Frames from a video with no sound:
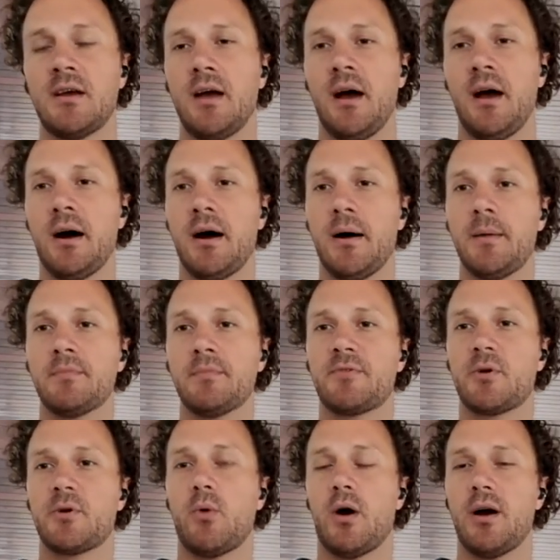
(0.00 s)

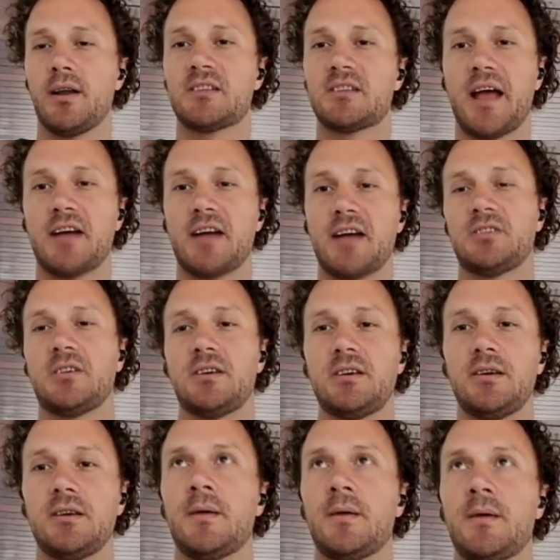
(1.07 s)
For one, it's
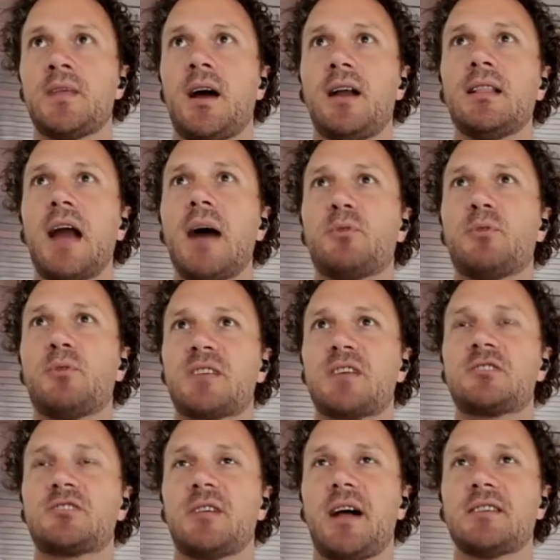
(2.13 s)
actually a lot more
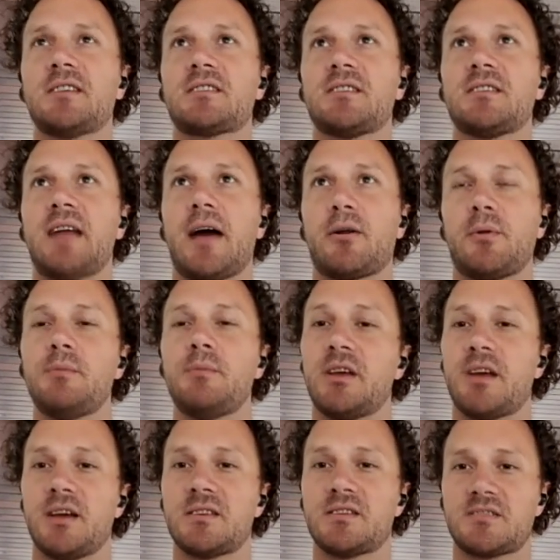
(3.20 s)
centralized, not only
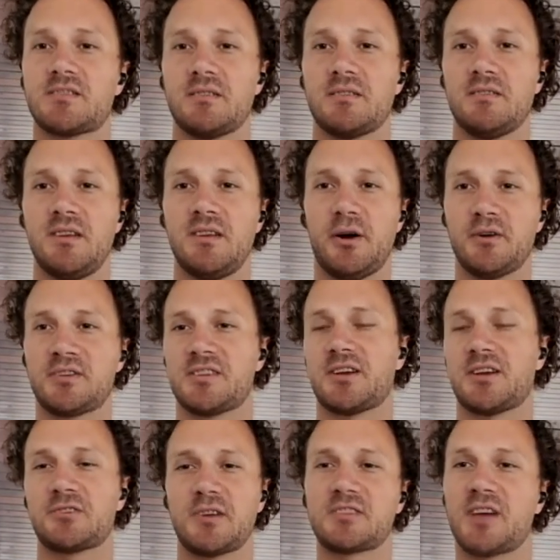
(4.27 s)
because it's a
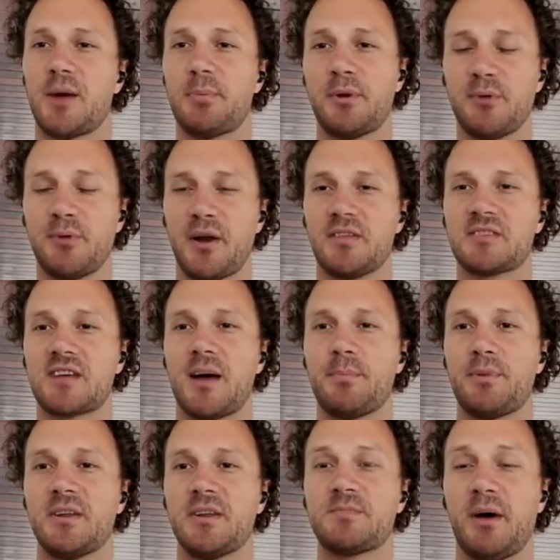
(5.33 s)
centralized company running these
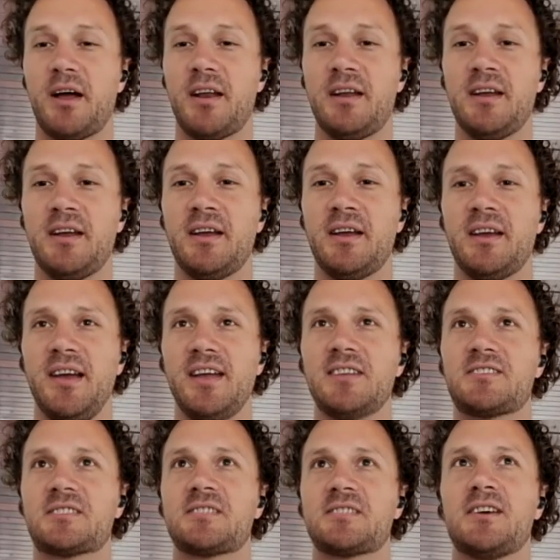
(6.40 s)
companies, but
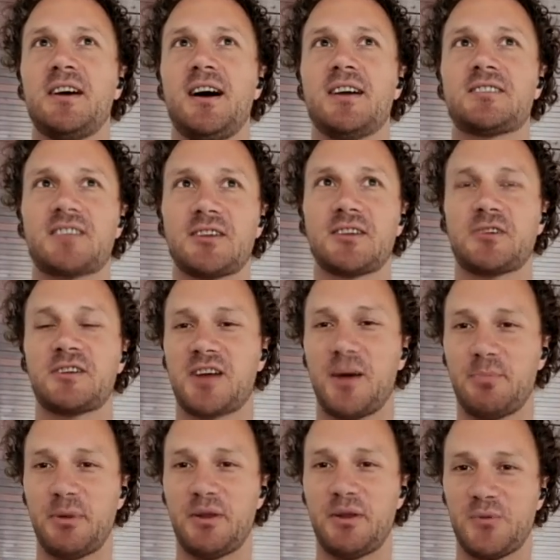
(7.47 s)
it's a centralized
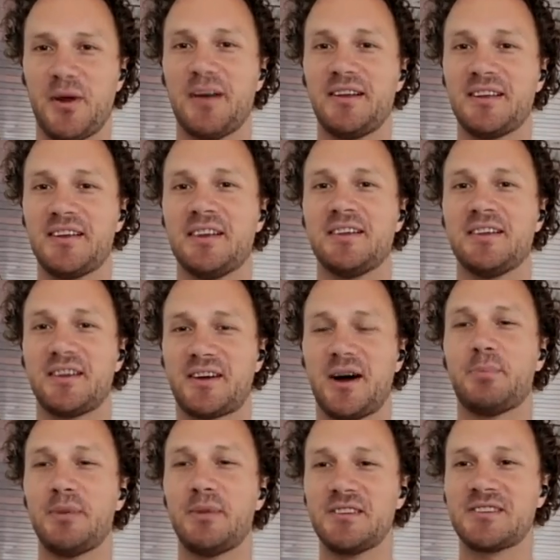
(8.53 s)
company running the
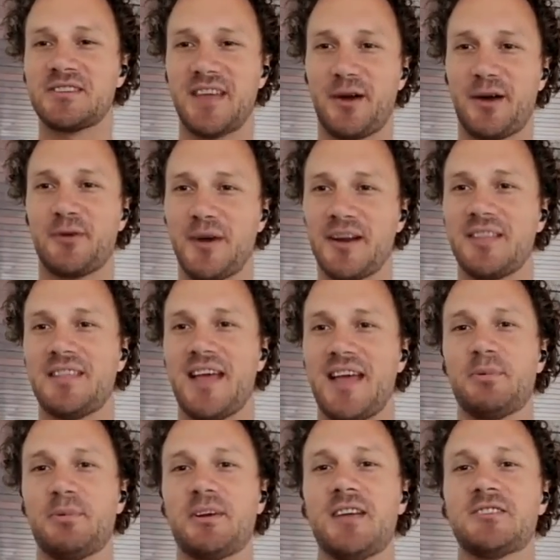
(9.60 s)
companies that are running the
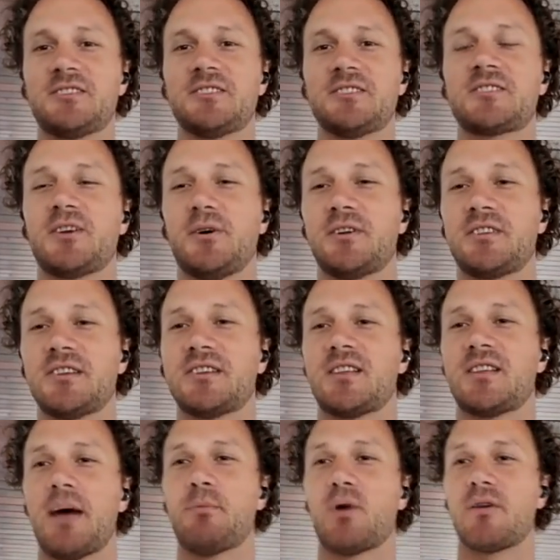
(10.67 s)
application. So it's a
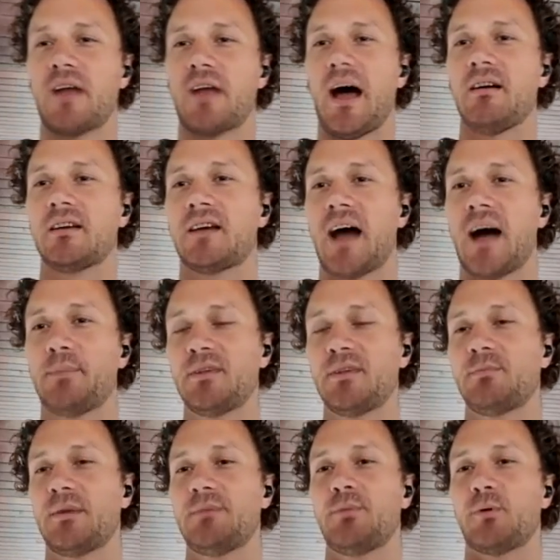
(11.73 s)
lot more of an oligopoly
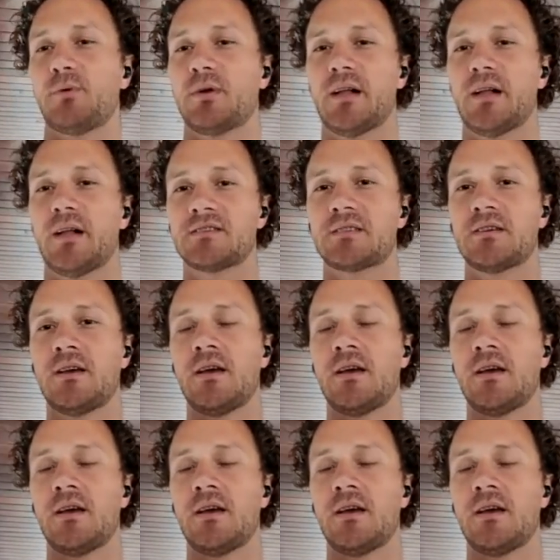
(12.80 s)
than people realize.